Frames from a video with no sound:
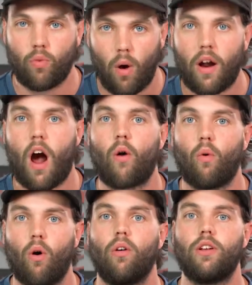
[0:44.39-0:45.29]
what our
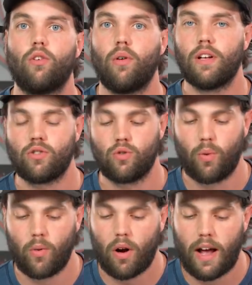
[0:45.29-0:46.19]
role into it is
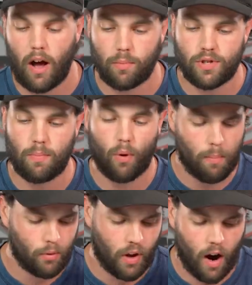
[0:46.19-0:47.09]
we want to help support
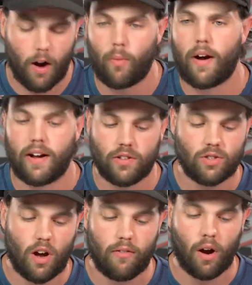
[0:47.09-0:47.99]
both the hardware and the
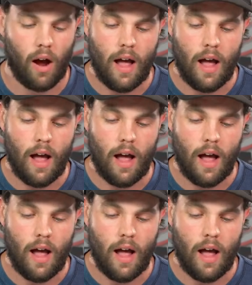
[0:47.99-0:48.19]
software.